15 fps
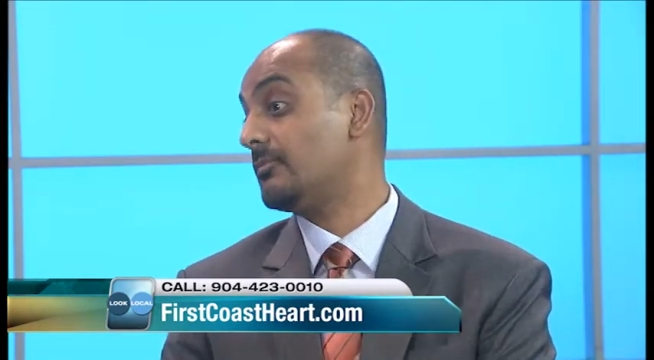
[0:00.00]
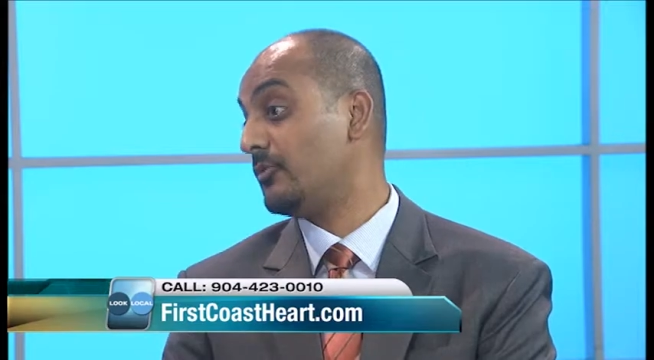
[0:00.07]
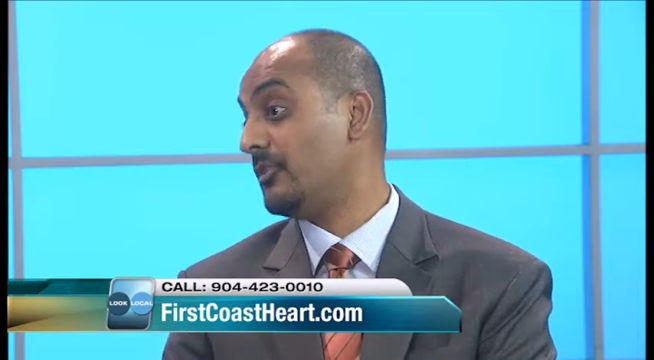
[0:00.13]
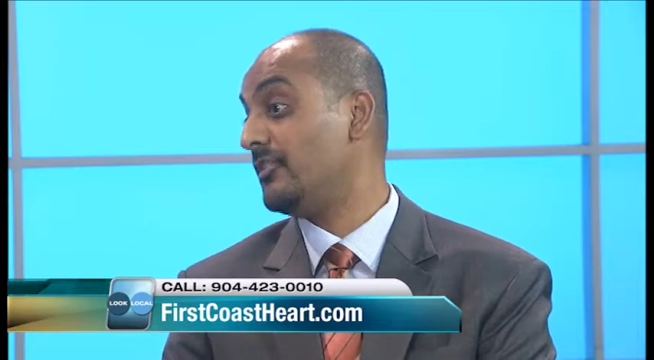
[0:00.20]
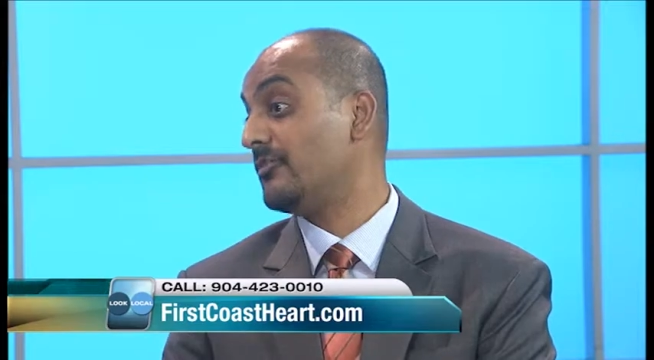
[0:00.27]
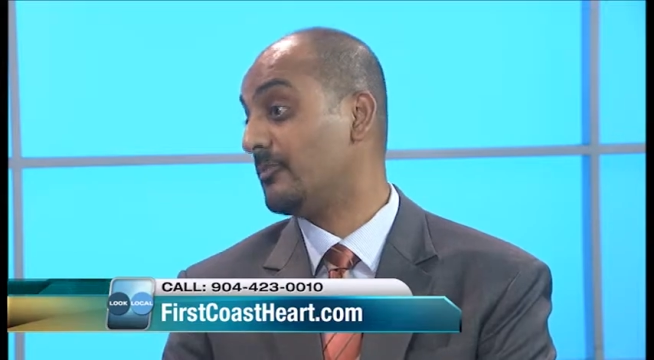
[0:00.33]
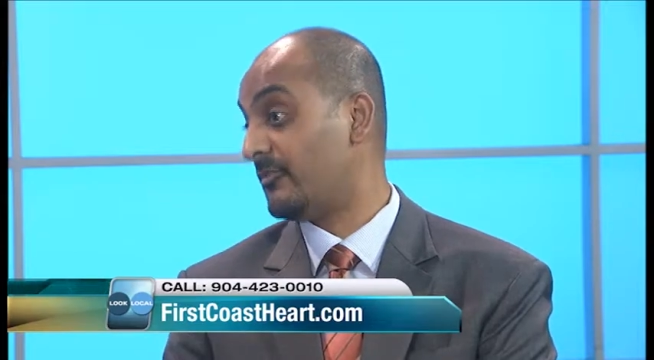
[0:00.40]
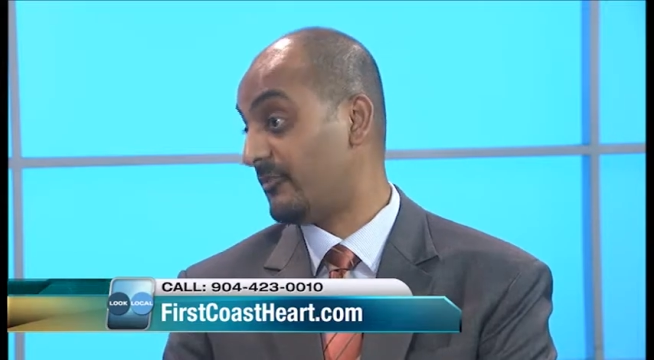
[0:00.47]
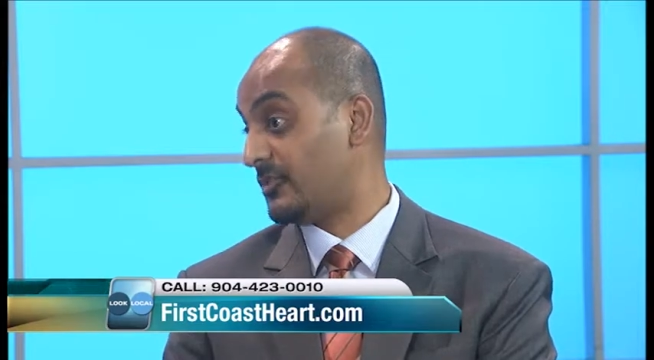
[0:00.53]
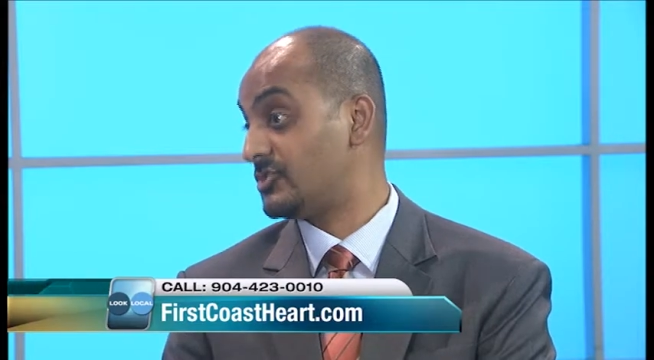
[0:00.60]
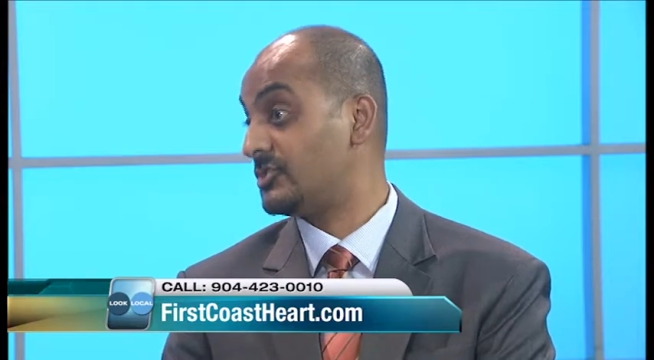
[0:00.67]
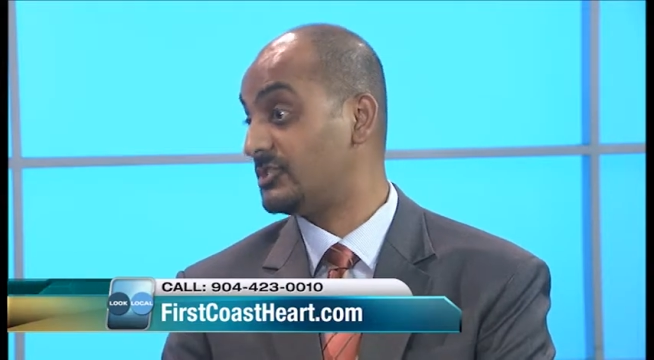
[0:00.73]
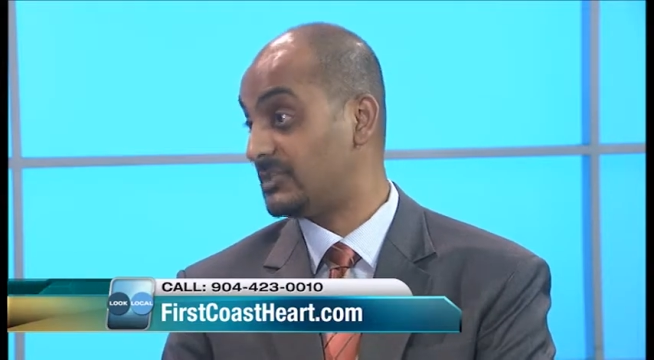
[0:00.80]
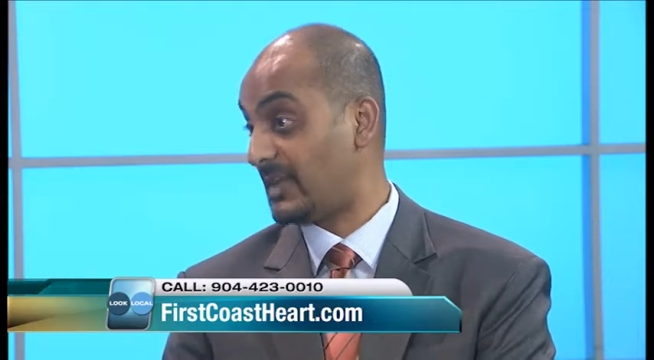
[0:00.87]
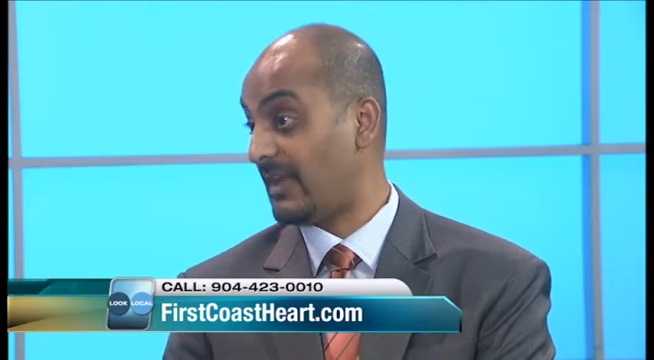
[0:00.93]

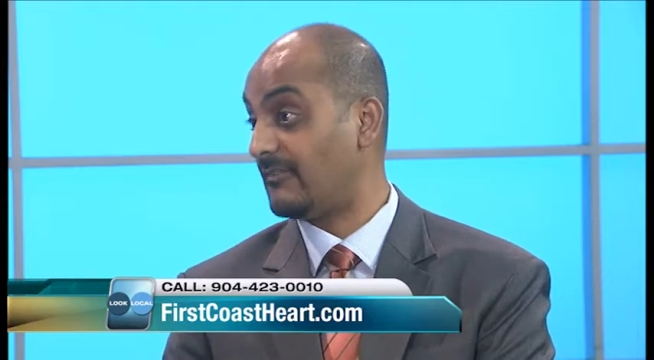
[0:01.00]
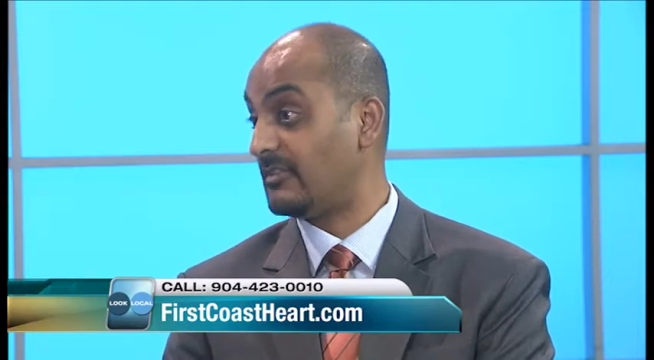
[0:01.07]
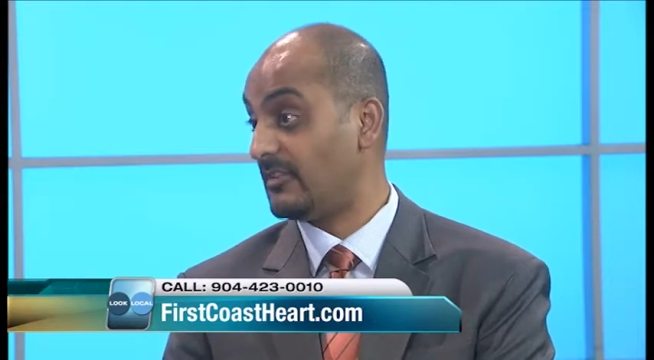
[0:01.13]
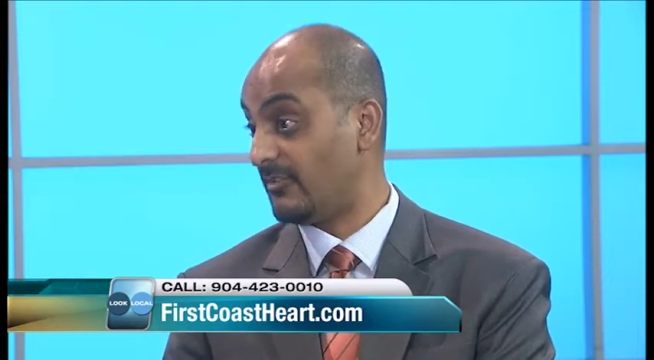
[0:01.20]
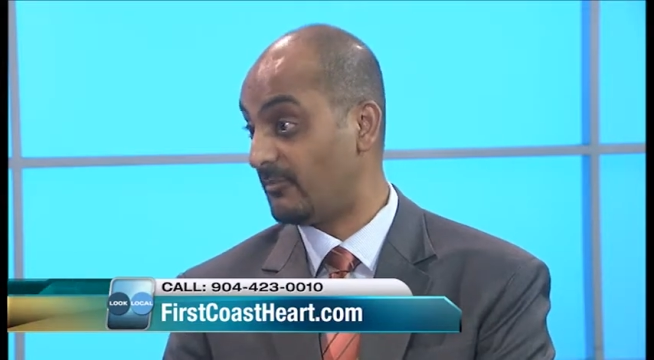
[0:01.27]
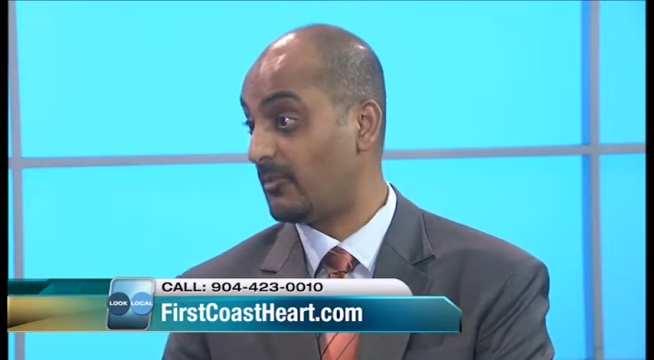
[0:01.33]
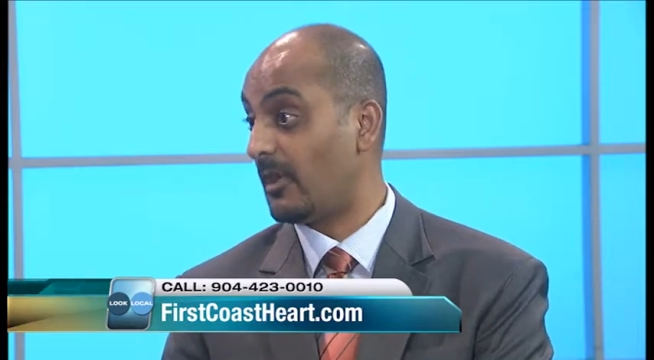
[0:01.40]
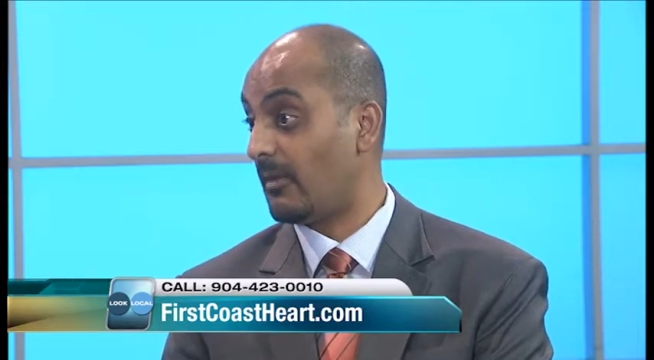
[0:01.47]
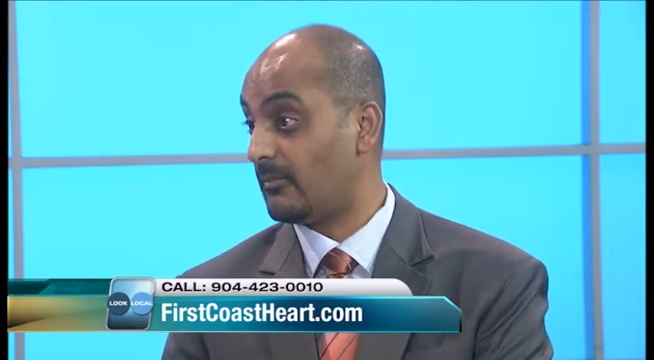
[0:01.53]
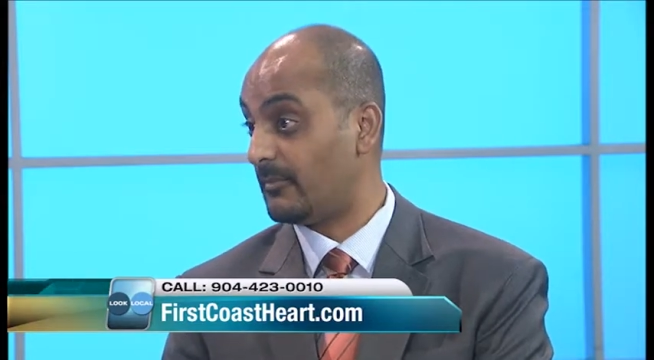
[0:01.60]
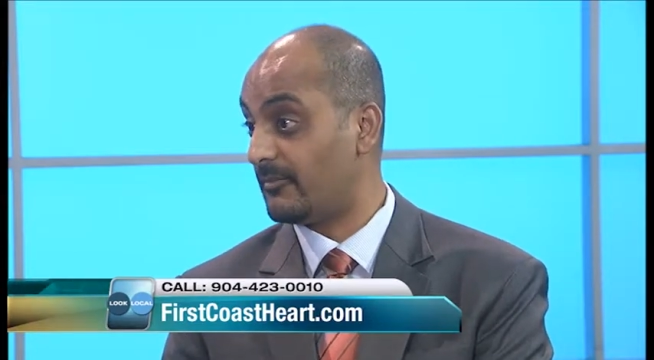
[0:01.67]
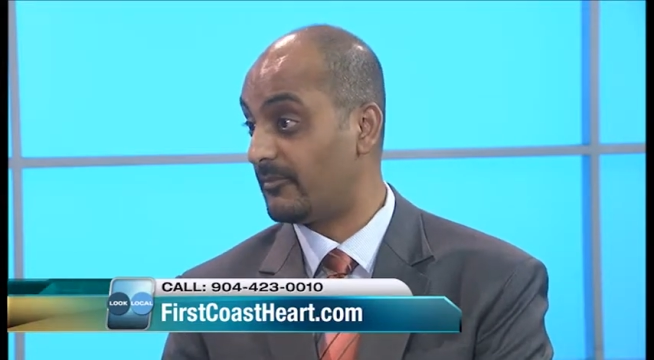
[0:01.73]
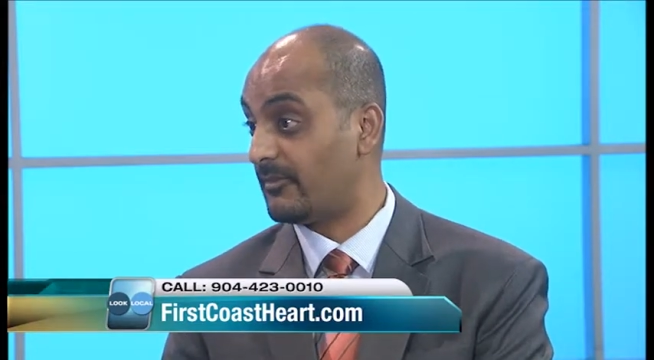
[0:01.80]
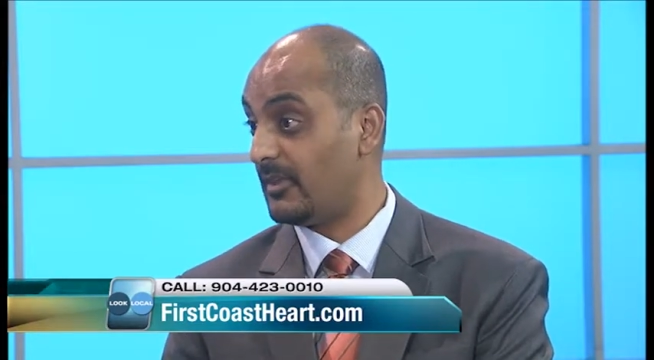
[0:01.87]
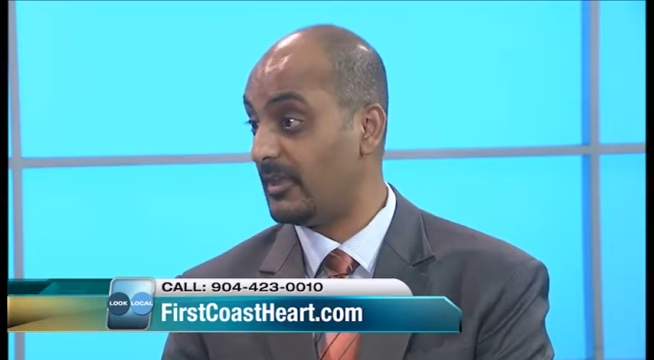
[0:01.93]
predispositions to having these
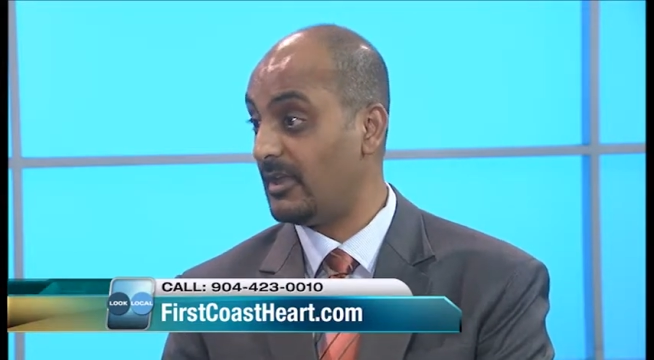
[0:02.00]
problems.